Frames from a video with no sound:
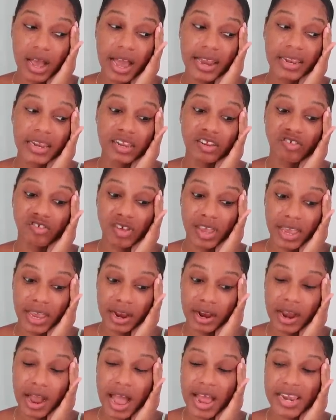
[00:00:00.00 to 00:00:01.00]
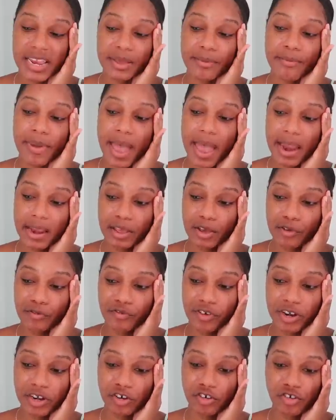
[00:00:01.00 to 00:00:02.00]
I need a chair, I need patio
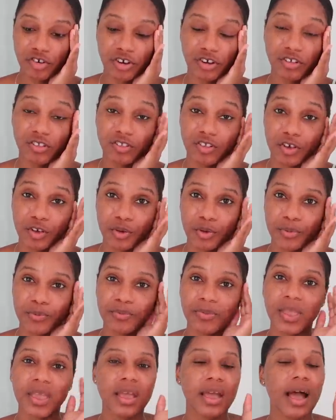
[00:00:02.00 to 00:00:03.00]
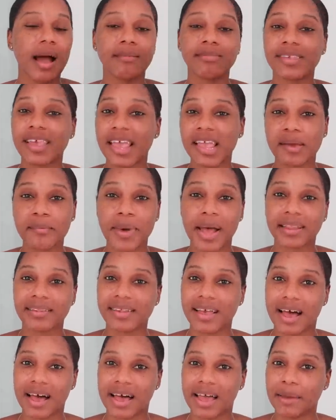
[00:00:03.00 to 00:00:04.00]
furniture. So I'm taking my
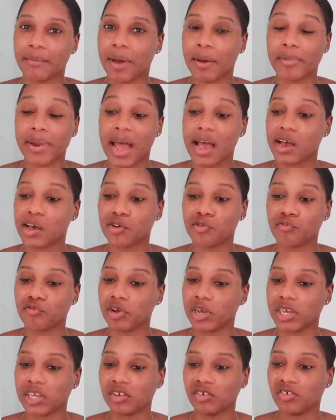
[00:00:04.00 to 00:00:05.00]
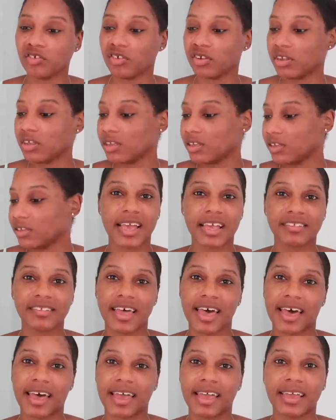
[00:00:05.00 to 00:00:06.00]
time. I'm not gonna rush. As
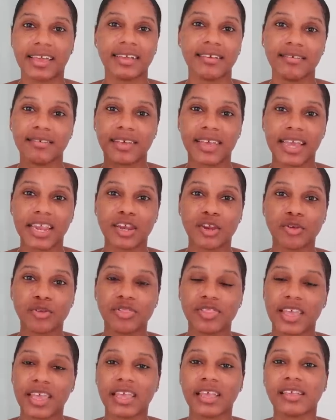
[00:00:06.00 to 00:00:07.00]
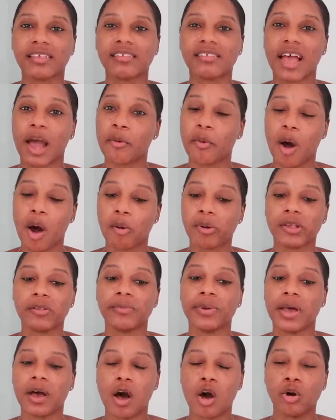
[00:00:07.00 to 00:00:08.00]
I get new things, I will always
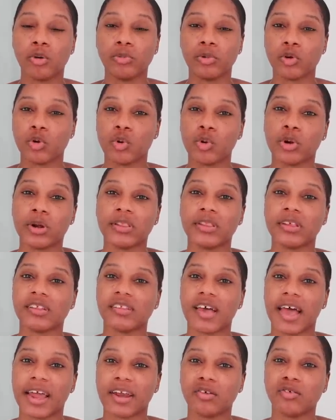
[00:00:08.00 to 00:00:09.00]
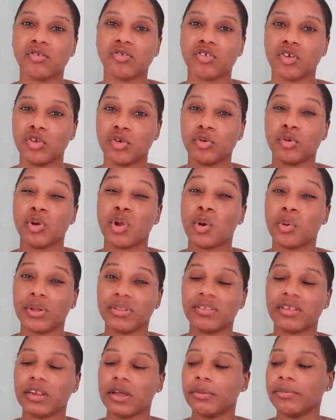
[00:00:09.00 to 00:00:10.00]
put home decor in the title so you'll know it's an